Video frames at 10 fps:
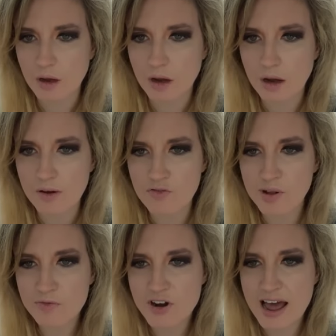Uh,
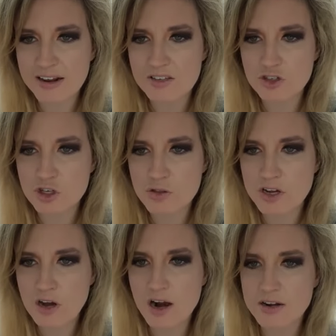Film Fanatics says, do you
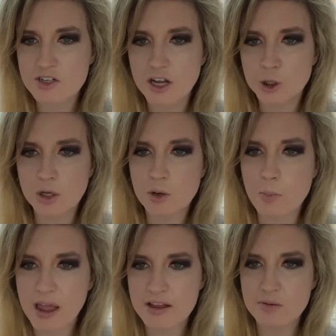think unintentional
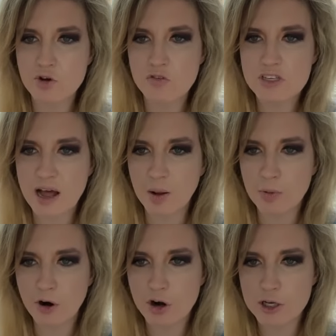companion movies help
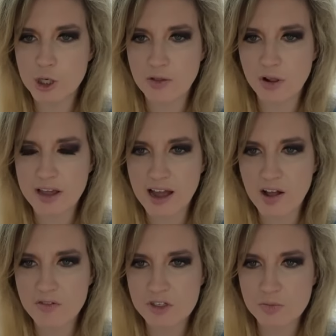or hurt each other like
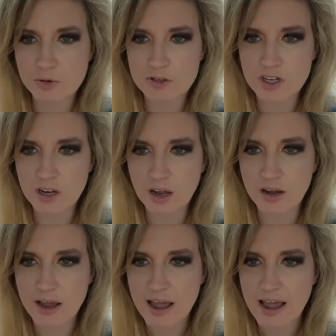Elvis and Priscilla
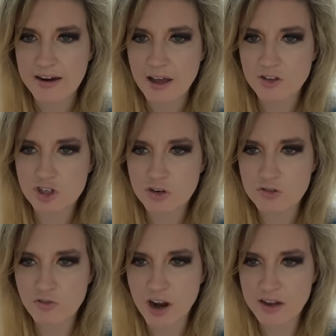and next
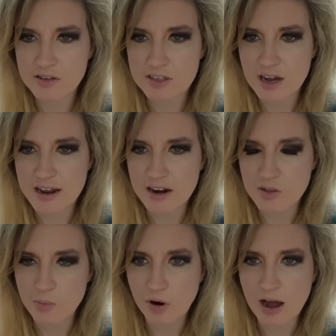year's Frankenstein and
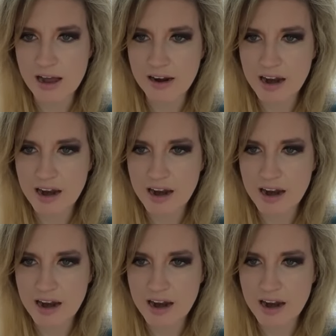the Bride?